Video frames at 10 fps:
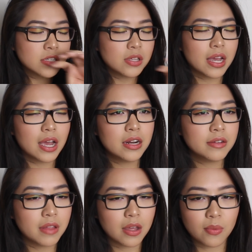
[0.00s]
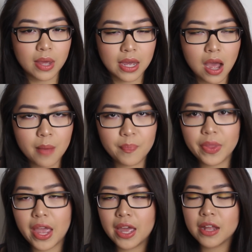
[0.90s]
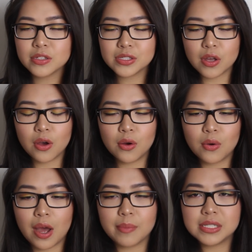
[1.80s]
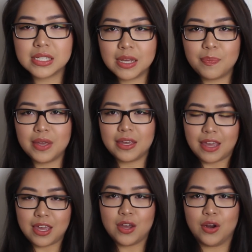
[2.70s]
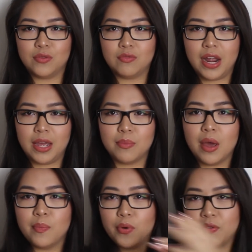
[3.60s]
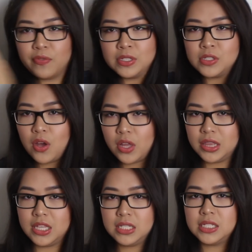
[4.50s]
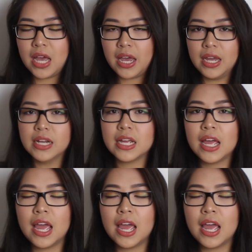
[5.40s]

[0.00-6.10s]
So I kind of like wake up. And so I'm sleeping here, right? My boyfriend's on this side.